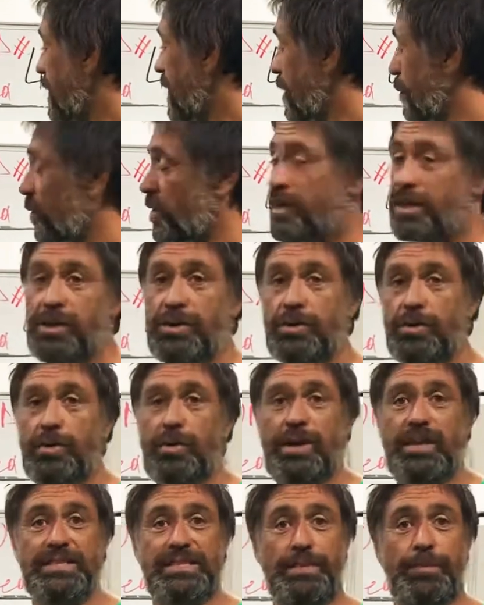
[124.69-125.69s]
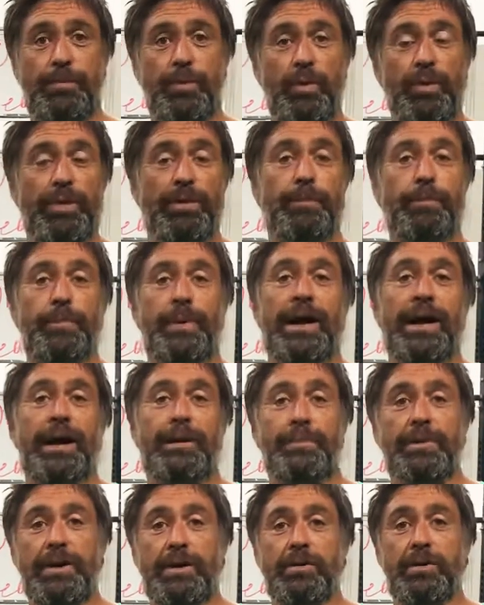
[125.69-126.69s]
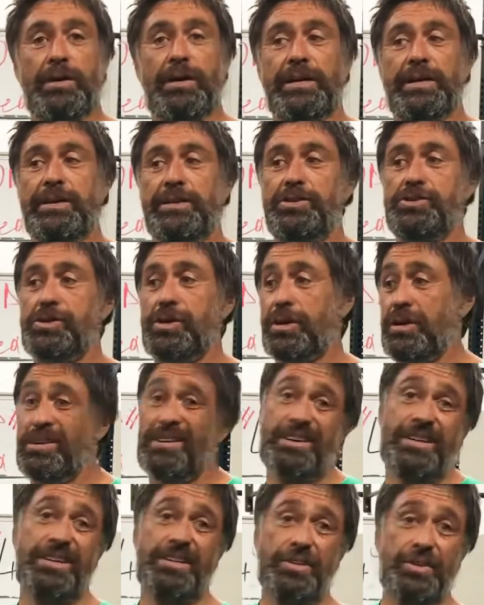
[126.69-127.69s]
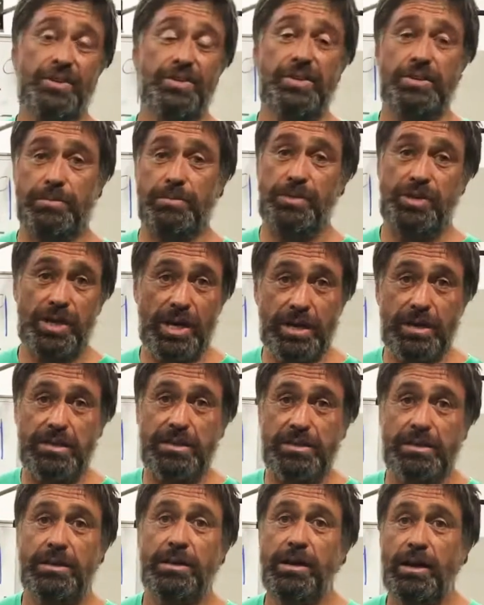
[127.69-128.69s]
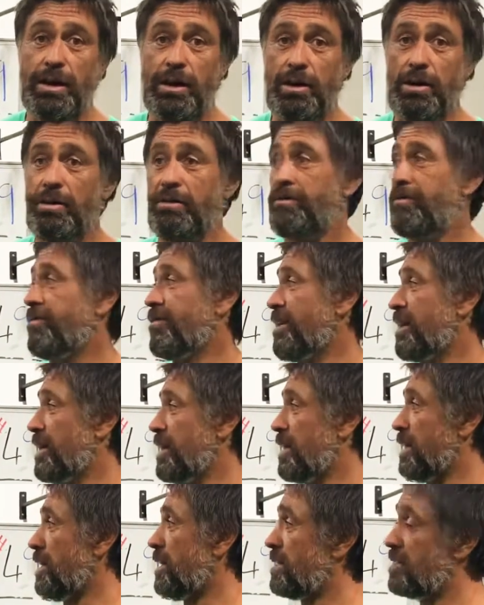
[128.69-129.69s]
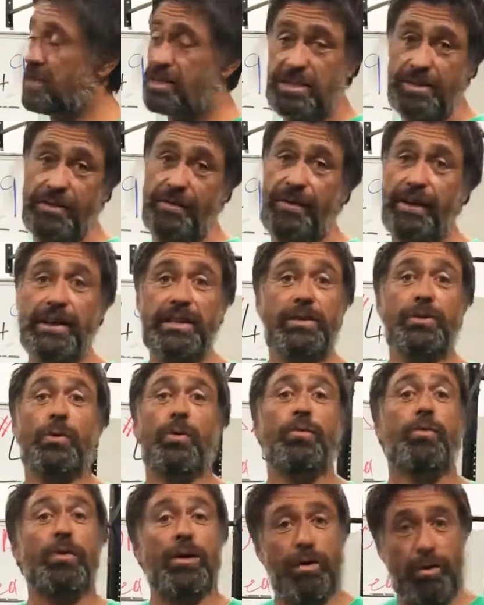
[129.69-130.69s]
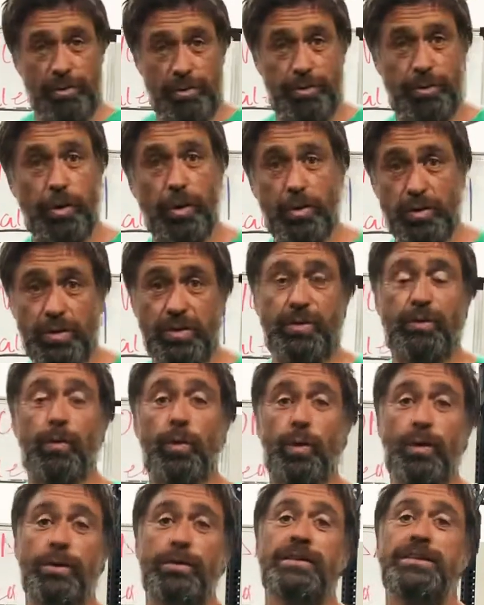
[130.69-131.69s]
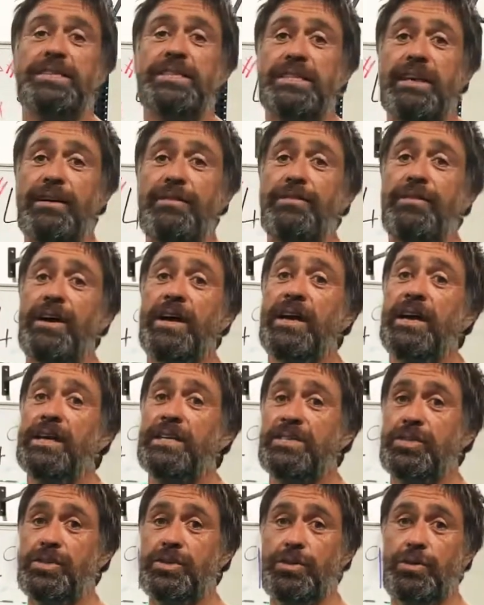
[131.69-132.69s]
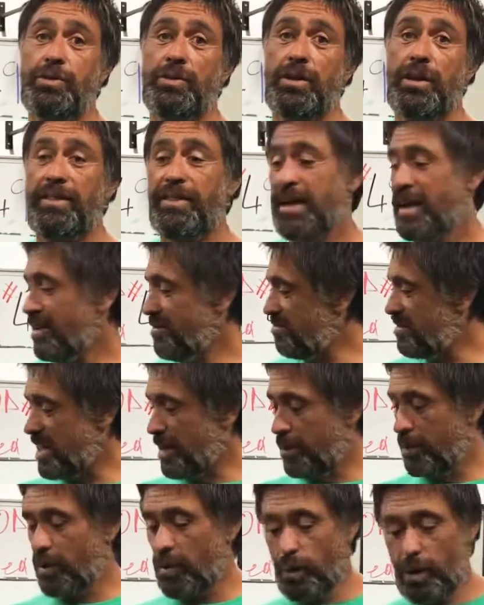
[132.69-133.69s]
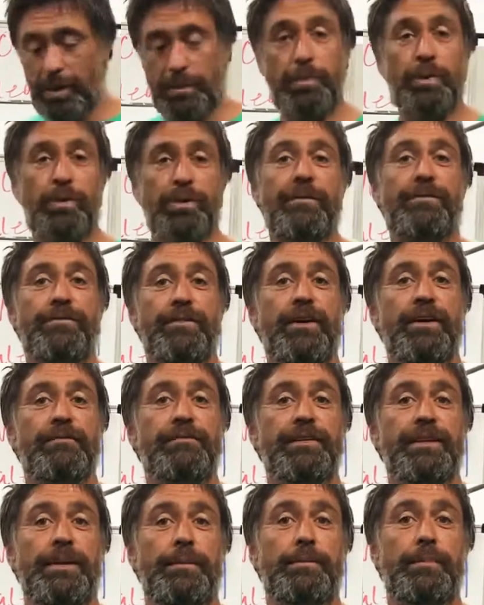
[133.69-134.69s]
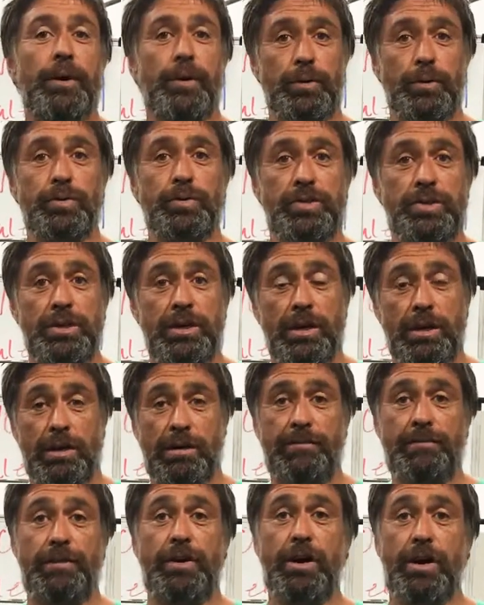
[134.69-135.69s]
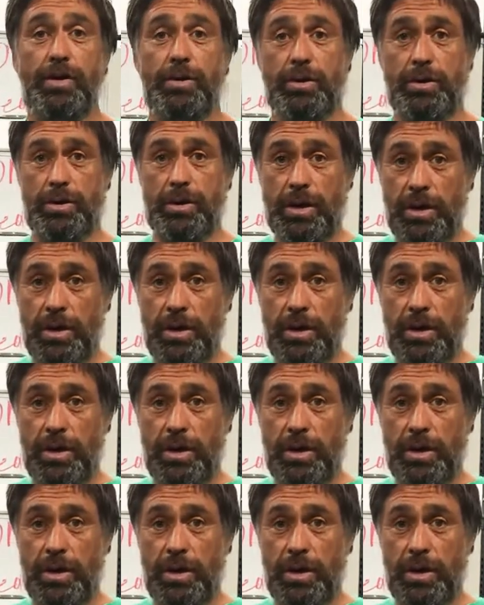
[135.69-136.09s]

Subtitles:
And we can do it with a barbell clean and jerk. I can use some jugs of disinfectant or bottles of water and stuff to do like that. A couple of 1.5 litre bottles of Coke